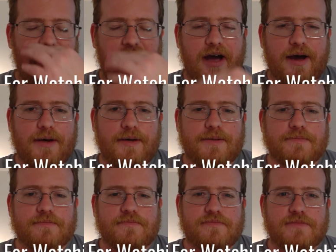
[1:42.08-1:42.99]

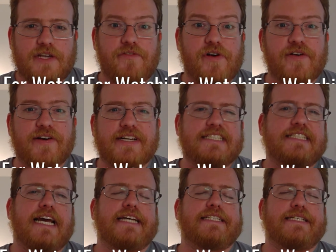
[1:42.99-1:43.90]
of varying
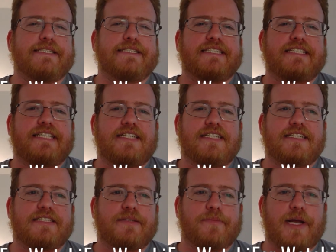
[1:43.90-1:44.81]
sizes,
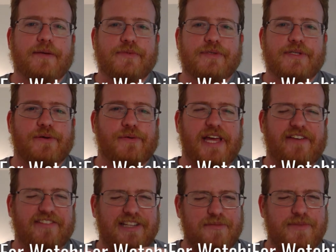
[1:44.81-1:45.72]
because sometimes you only
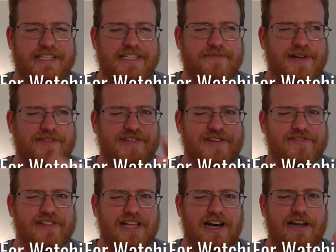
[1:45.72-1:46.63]
have a little bit, sometimes you
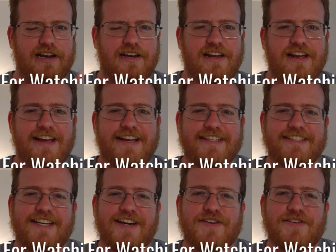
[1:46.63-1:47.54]
have a lot.
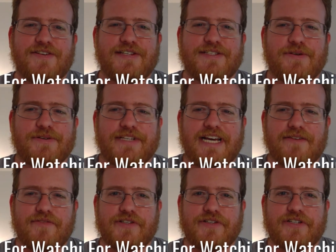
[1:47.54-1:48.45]
So it's always
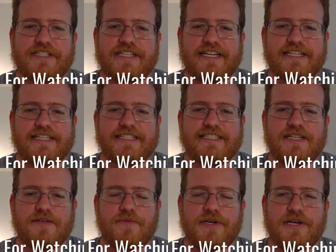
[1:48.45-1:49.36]
kind of interesting to
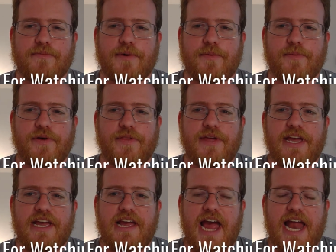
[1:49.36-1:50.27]
see what you come up with.
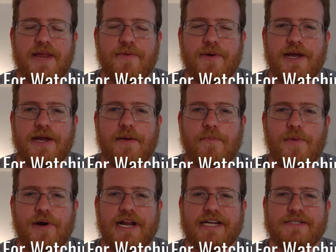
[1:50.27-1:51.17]
Anyway,
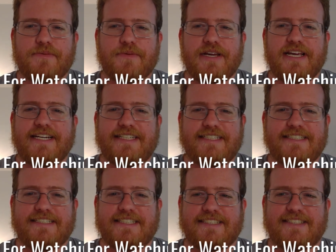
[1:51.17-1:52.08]
more next week.
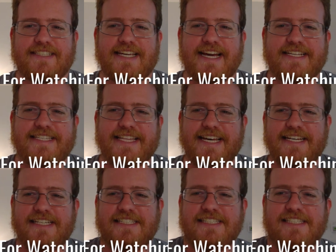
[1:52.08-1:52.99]
See you guys
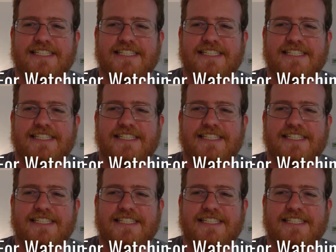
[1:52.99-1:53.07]
then.